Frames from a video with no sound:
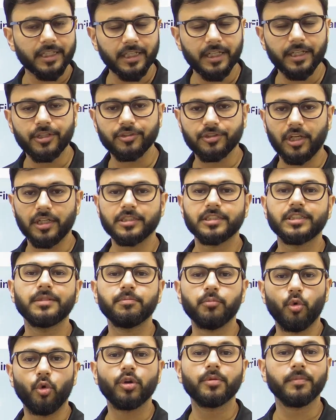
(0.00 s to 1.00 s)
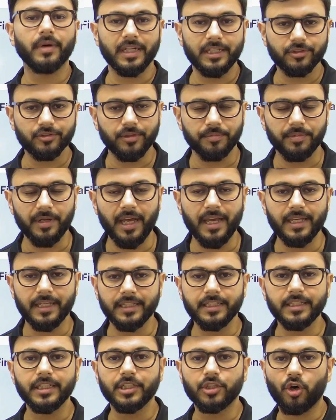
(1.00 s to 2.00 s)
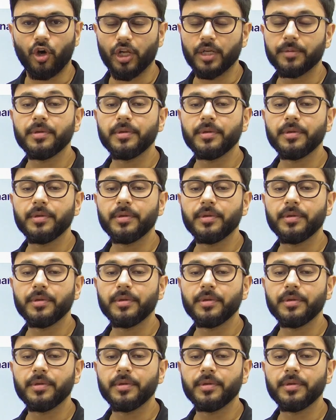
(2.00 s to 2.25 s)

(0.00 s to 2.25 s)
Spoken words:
results in more money supply in the economy,